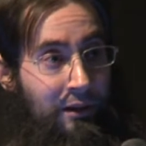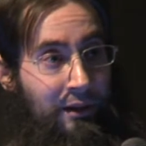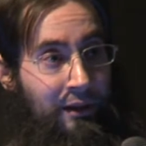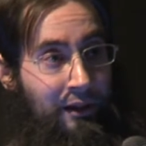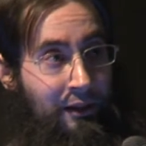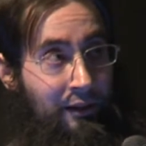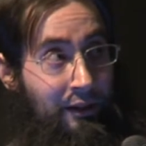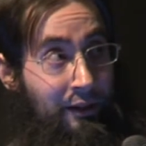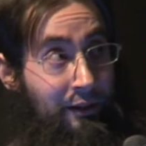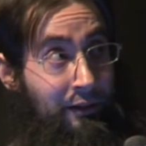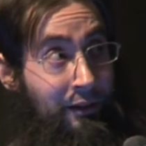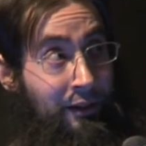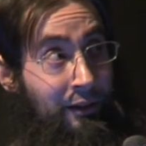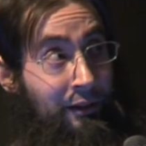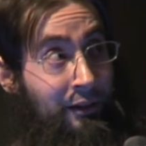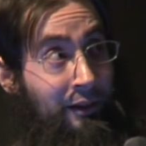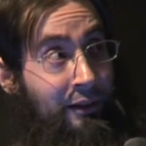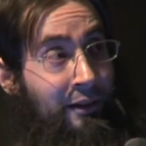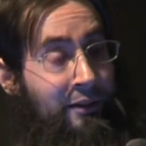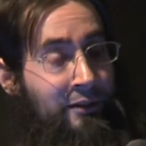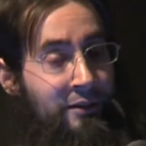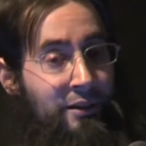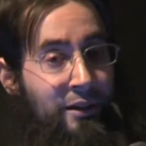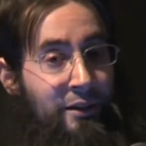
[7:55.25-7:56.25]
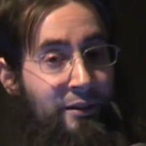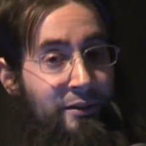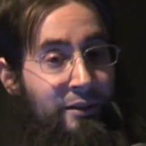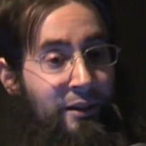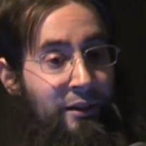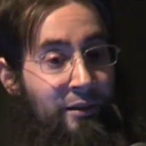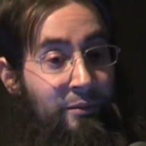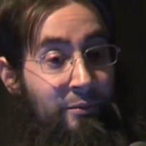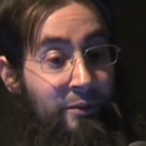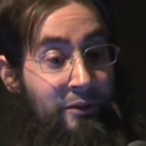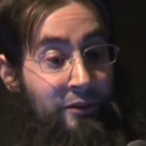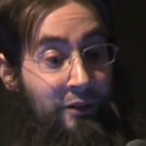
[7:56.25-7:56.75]
and click, click, click, his gun's
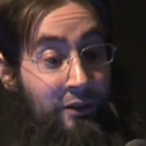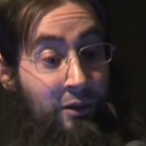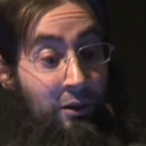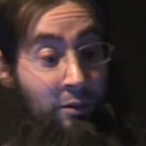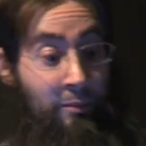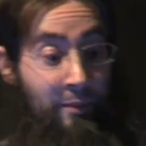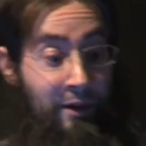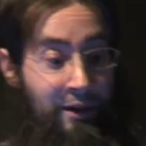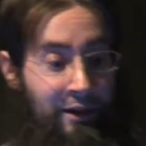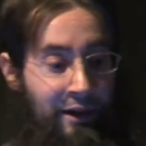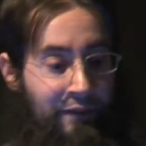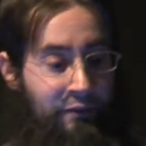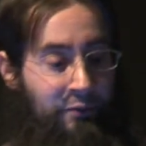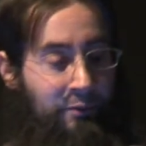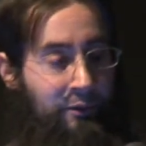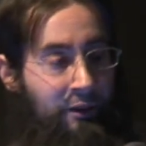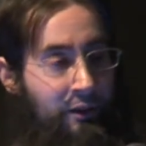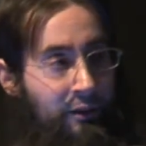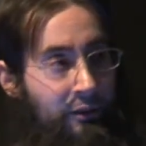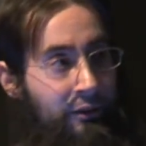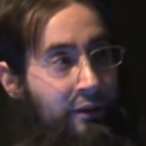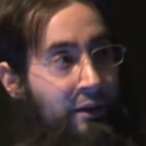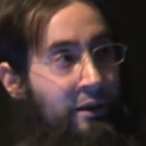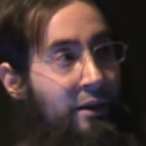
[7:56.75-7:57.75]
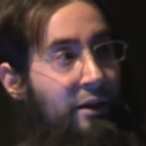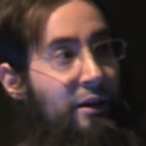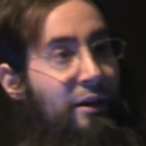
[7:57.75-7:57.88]
out. He's like, oh man, I have to reload.